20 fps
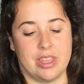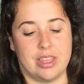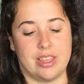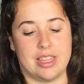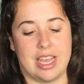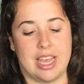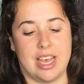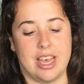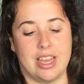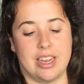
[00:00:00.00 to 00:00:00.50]

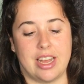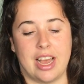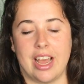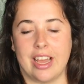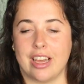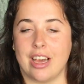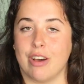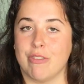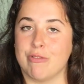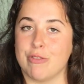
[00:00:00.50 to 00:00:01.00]
that I
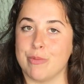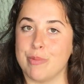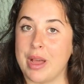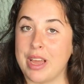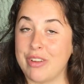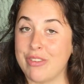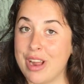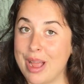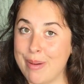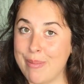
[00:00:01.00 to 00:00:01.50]
got from my
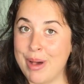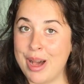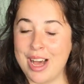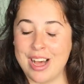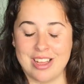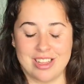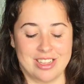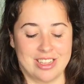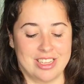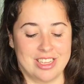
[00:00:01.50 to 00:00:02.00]
grandma.
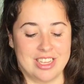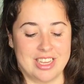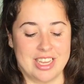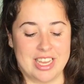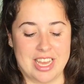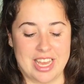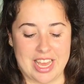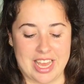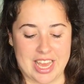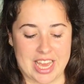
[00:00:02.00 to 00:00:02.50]

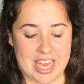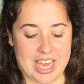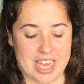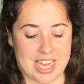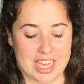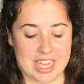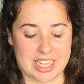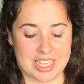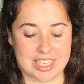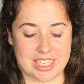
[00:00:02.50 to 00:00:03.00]

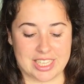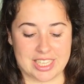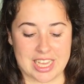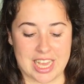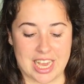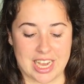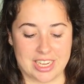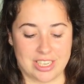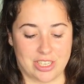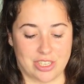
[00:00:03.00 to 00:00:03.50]
And
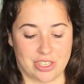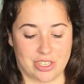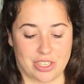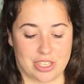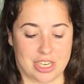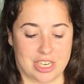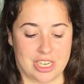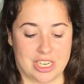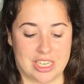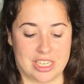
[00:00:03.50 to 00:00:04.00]
I just
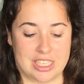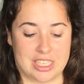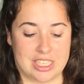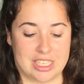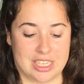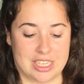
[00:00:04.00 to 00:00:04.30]
started